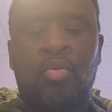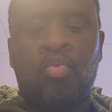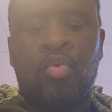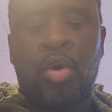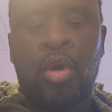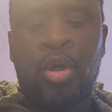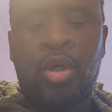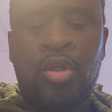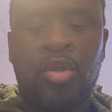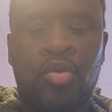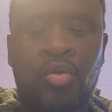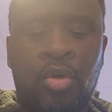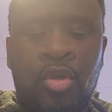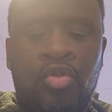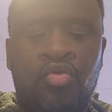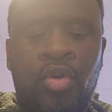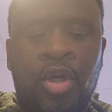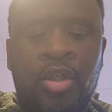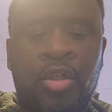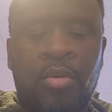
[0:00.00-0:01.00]
working to
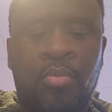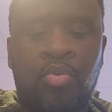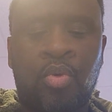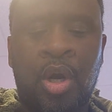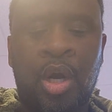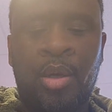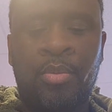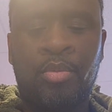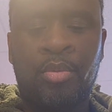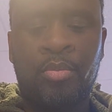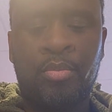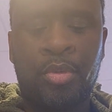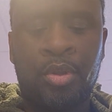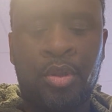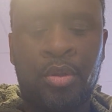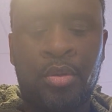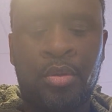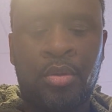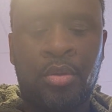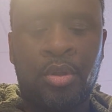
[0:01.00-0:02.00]
address the
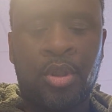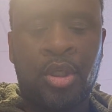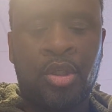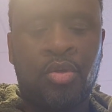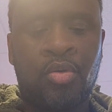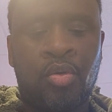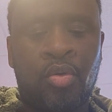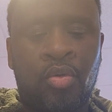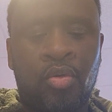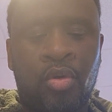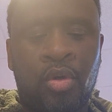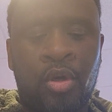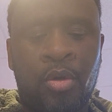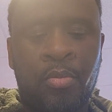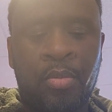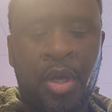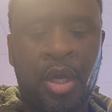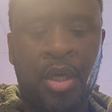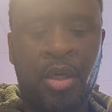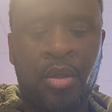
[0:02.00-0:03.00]
problems that's going on in
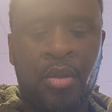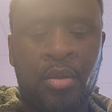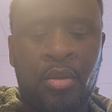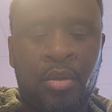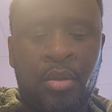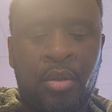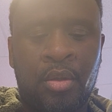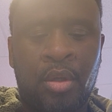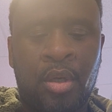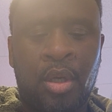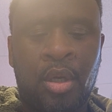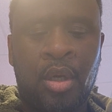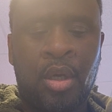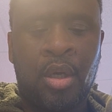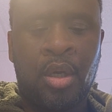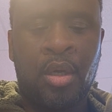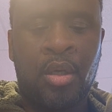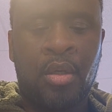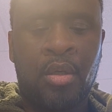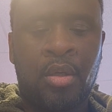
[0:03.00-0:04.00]
the bank.
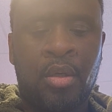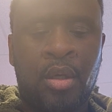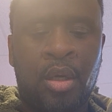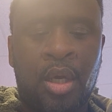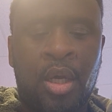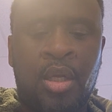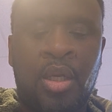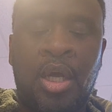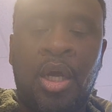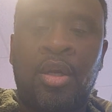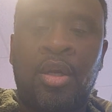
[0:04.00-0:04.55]
And